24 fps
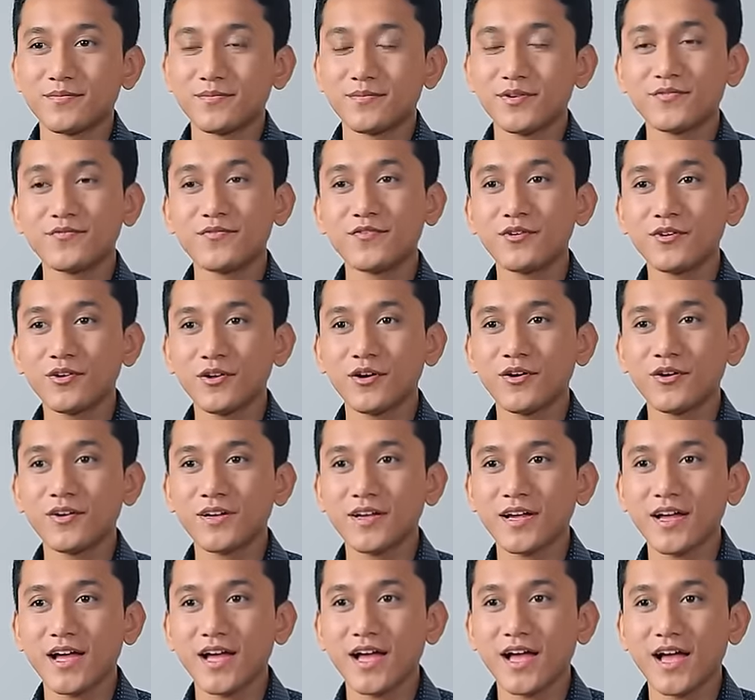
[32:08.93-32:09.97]
Before
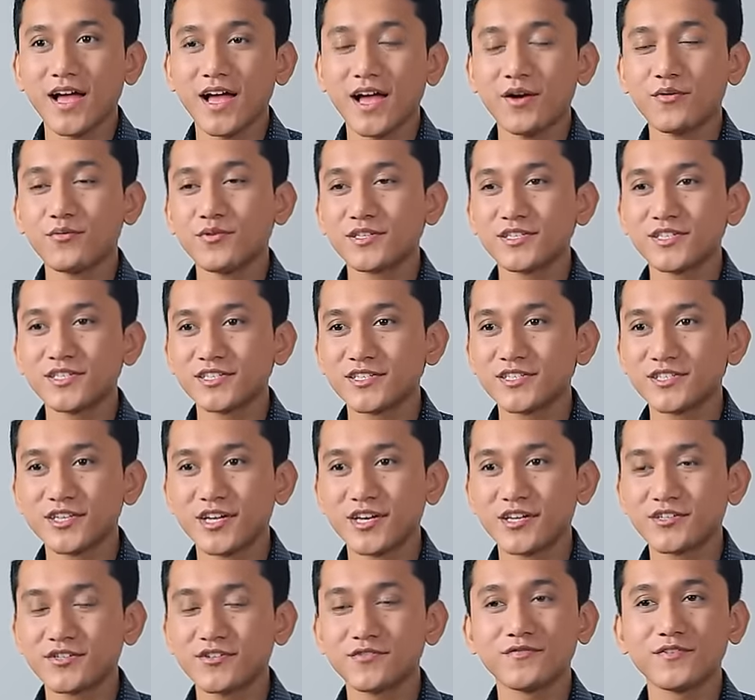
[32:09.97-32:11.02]
long, I was in
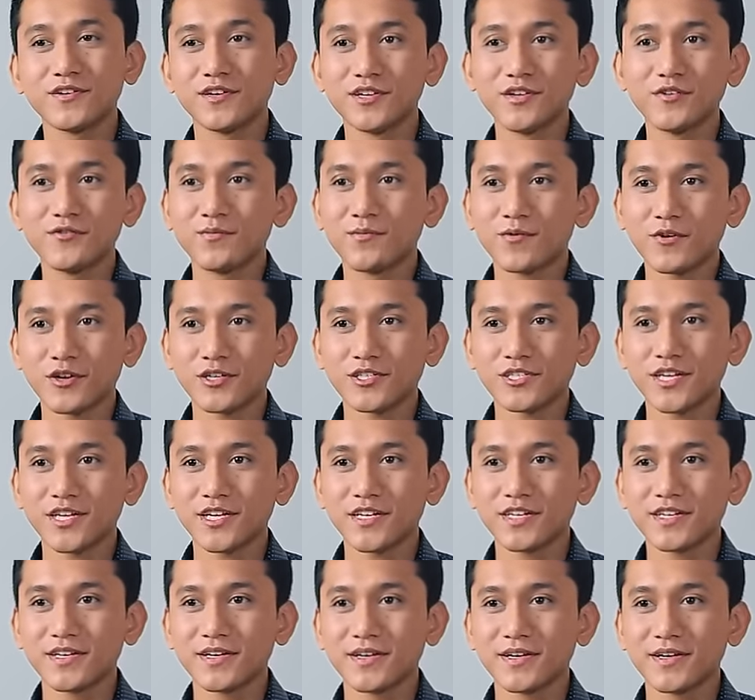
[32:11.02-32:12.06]
charge of a new
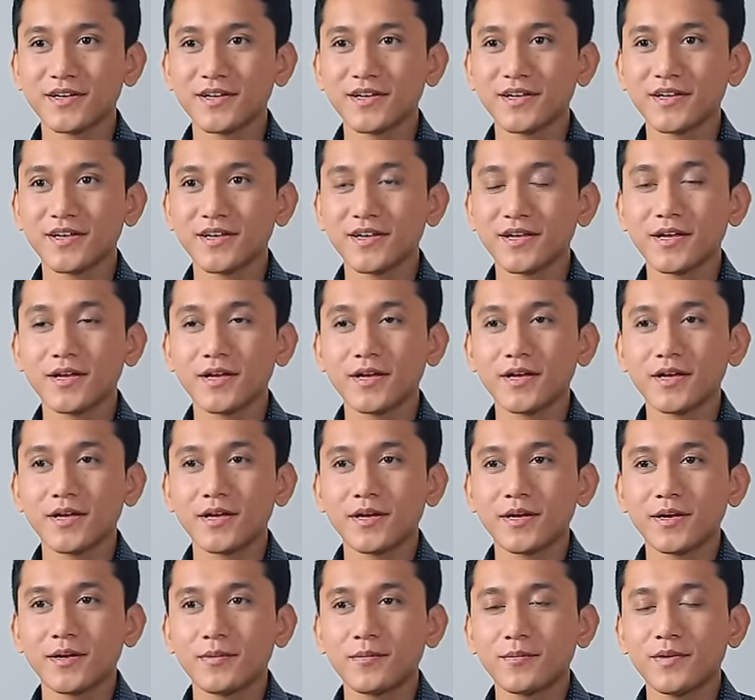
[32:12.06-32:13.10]
project.
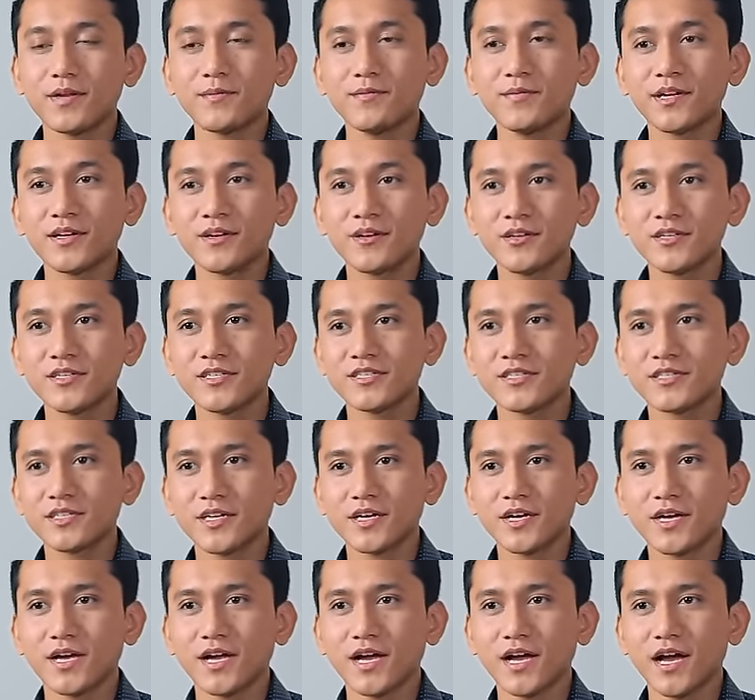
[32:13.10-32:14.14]
But because
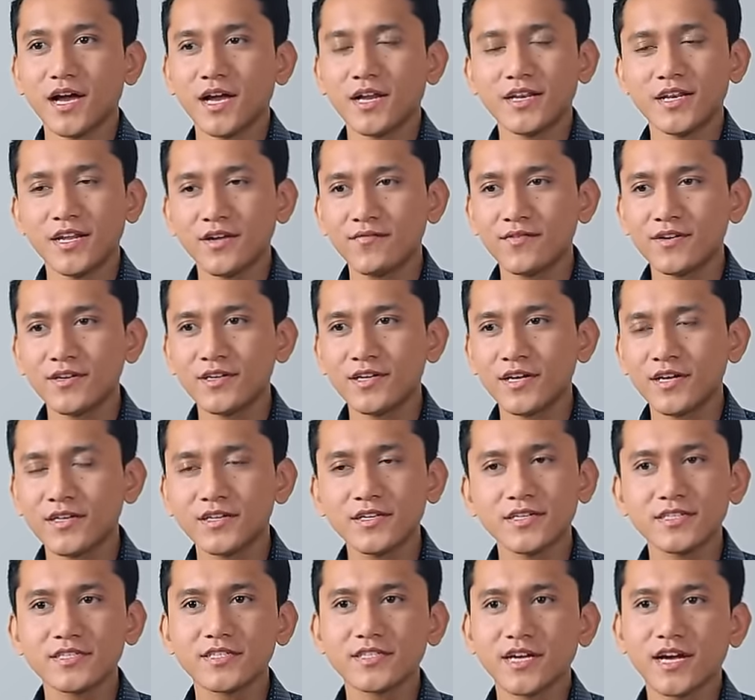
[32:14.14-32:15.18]
I'd never done
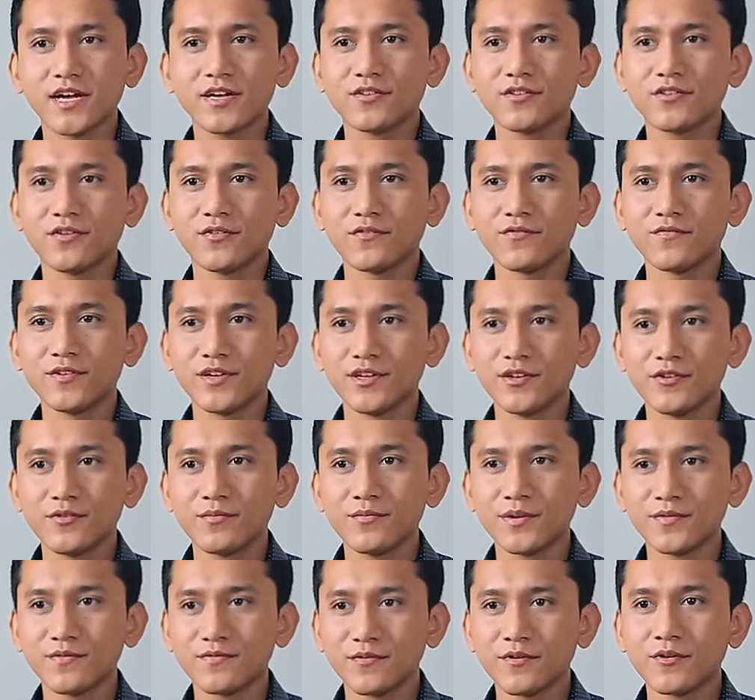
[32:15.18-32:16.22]
this kind of video
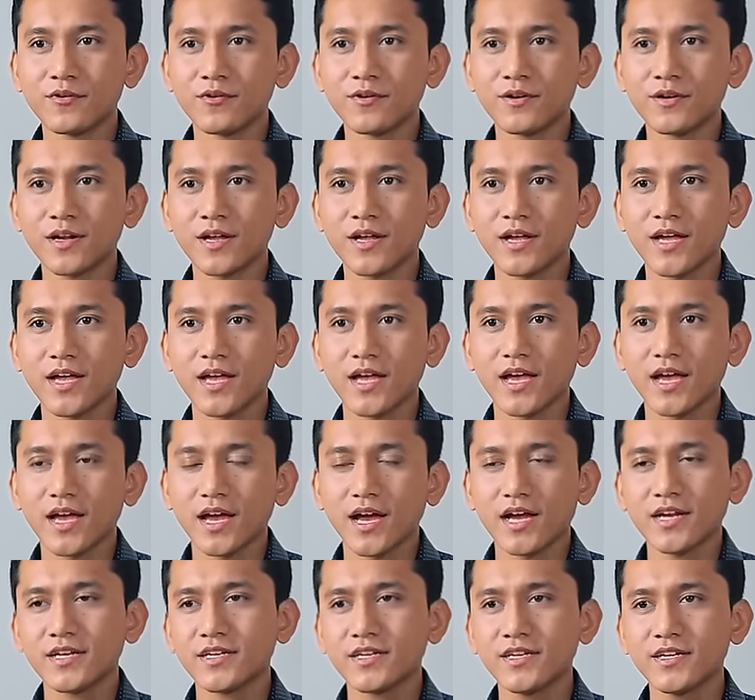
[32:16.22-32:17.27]
before,
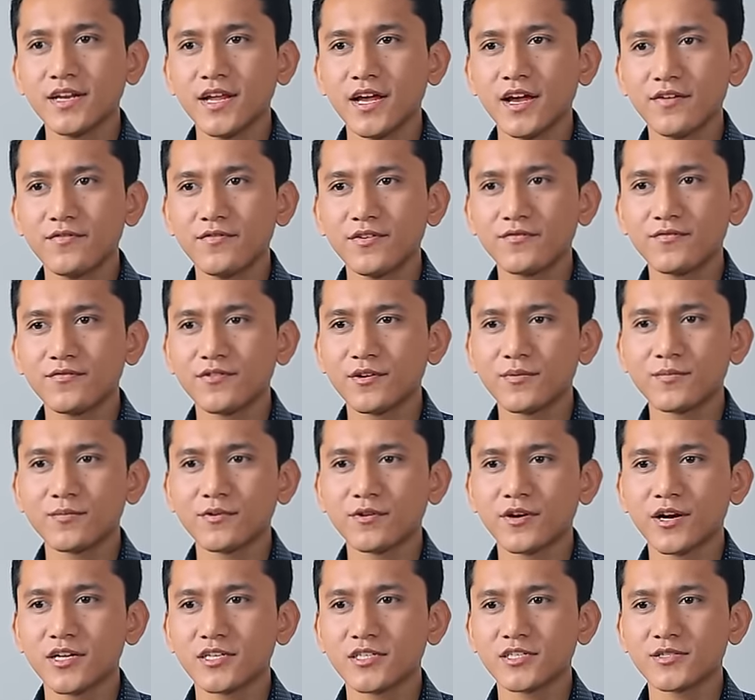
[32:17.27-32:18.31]
I didn't have a firm
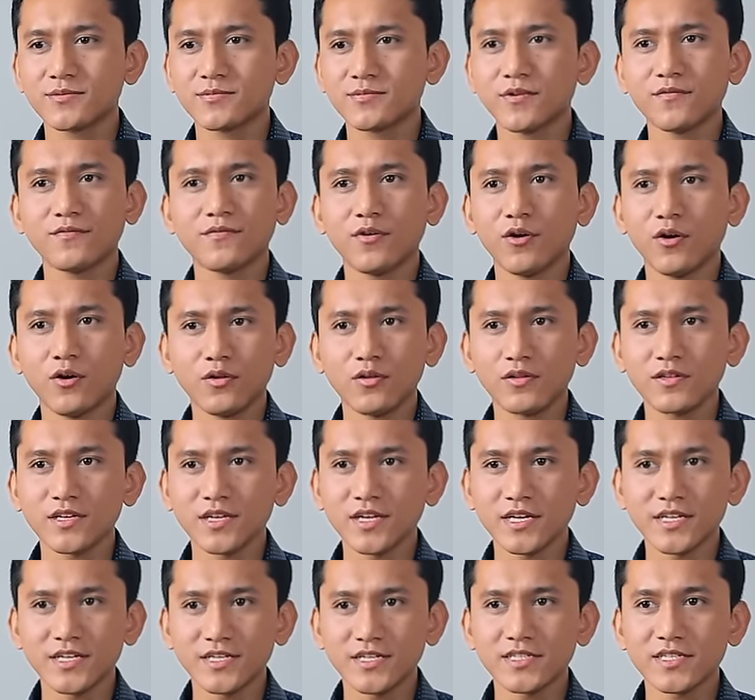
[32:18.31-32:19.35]
grasp of all the
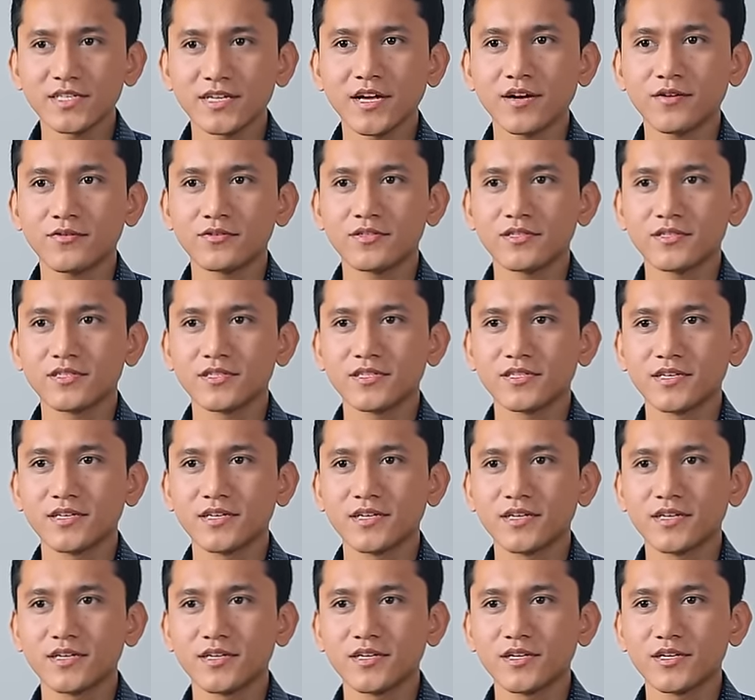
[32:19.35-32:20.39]
ins and outs.
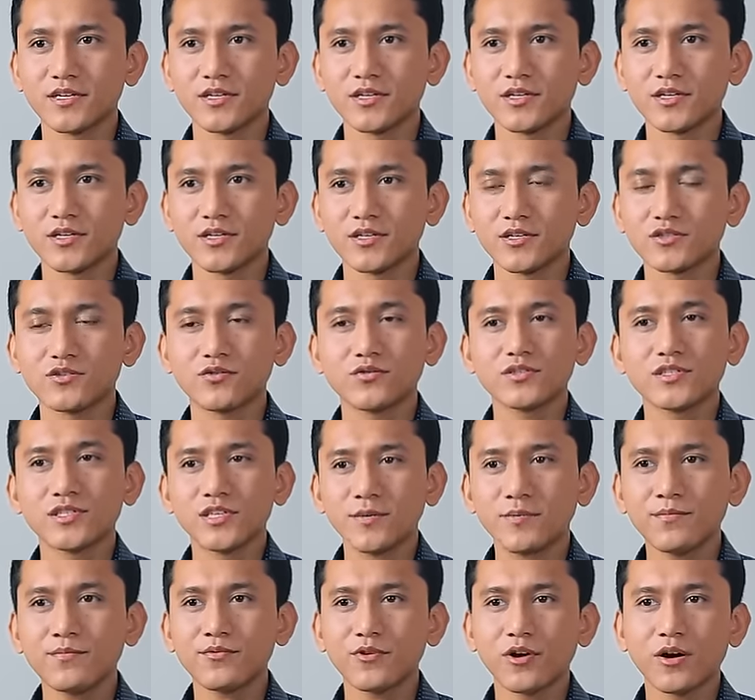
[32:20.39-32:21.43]
So
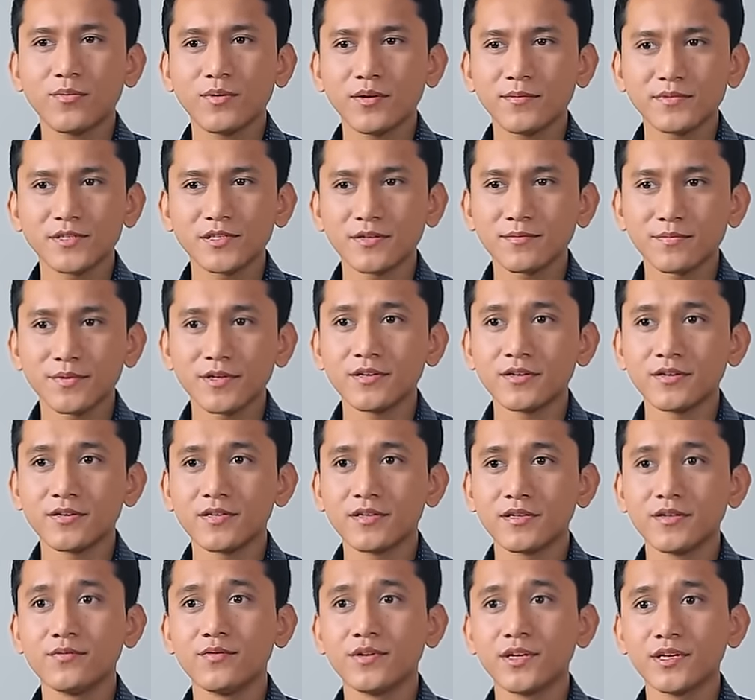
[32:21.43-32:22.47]
some problems
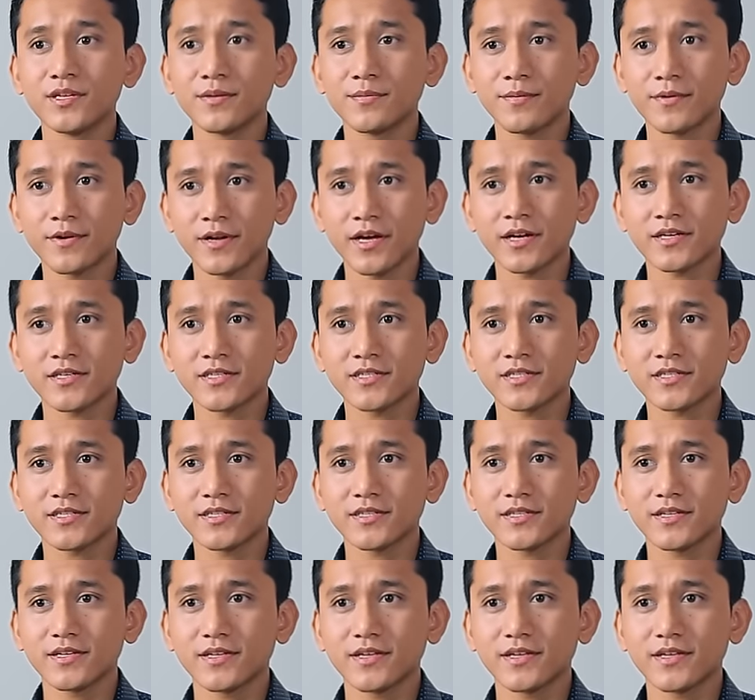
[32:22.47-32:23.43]
appeared during the production.